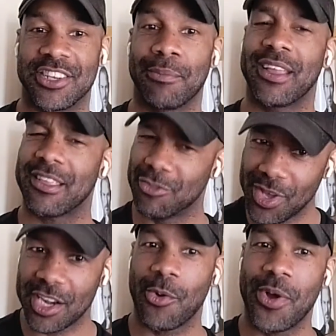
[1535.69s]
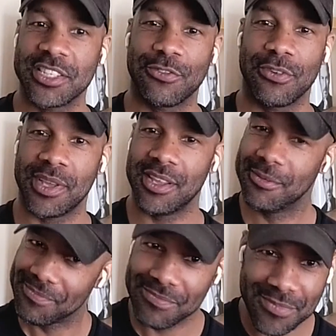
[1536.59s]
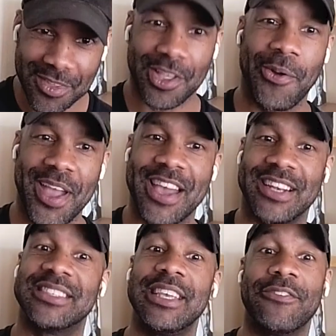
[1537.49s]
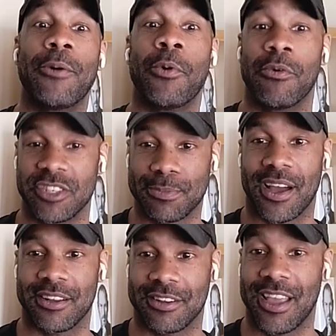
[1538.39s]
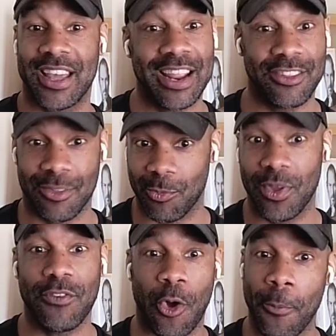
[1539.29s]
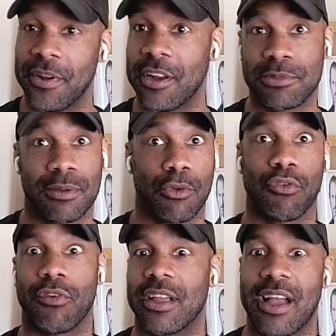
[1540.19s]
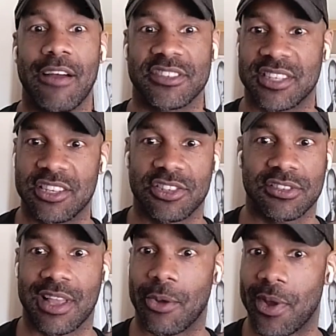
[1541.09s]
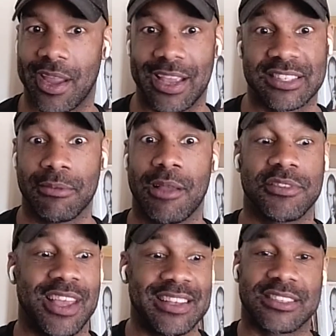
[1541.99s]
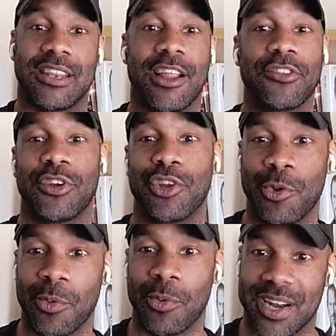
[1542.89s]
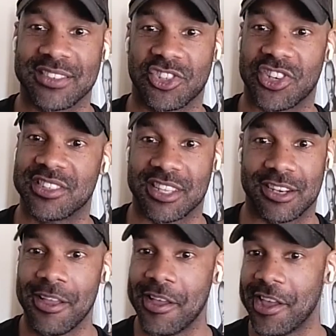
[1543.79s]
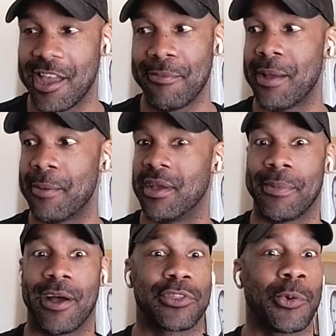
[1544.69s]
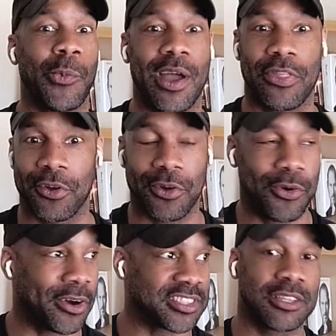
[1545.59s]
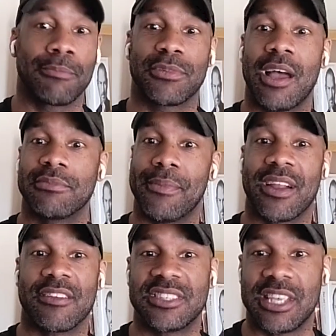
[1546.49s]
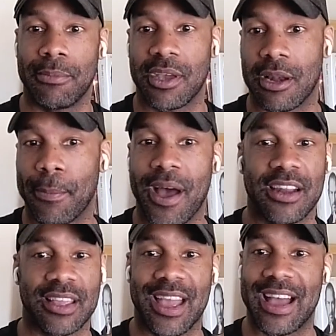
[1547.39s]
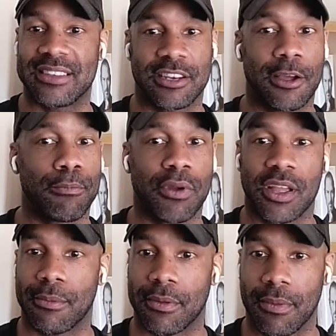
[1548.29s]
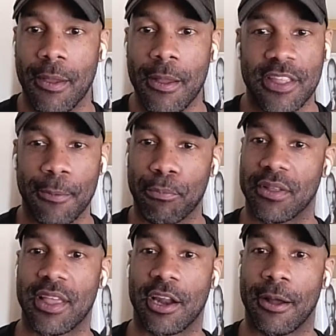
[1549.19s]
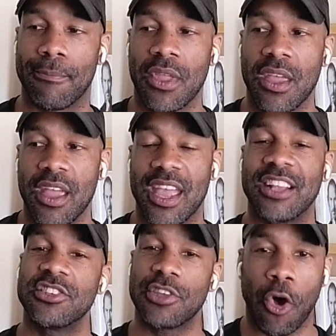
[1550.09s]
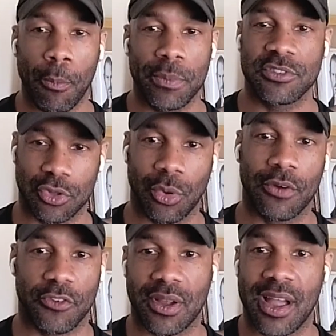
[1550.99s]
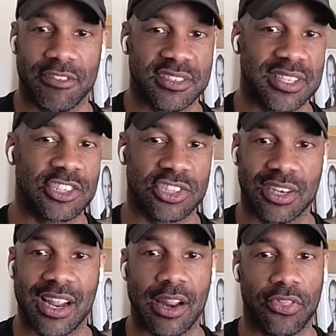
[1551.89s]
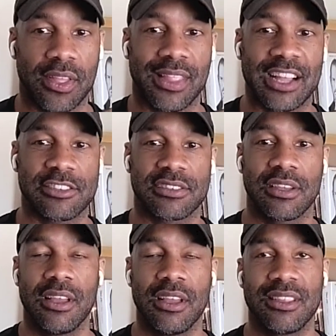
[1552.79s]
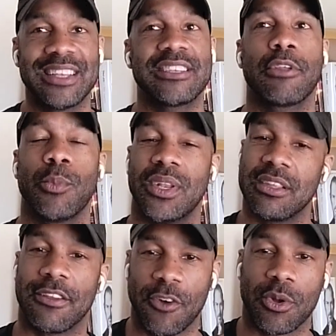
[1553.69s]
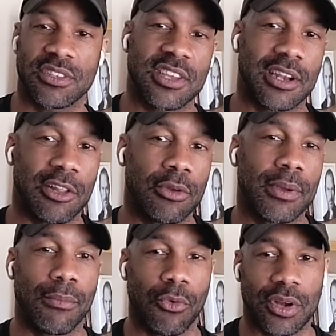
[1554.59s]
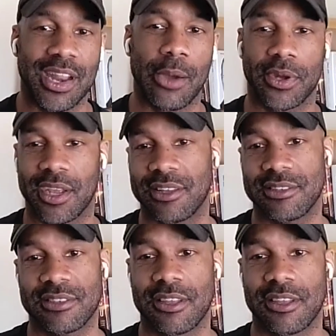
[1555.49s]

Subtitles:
I'm like, you got a question for me? Go ahead and see if I won't respond. And we've opened up some great conversations that way. And sometimes it has nothing to do with what I suggested. It might be about the weather, or sometimes they might have seen me on a podcast and they'll bring that up. It just opens the door for a conversation. And I think that's something we need to focus on a little bit more nowadays.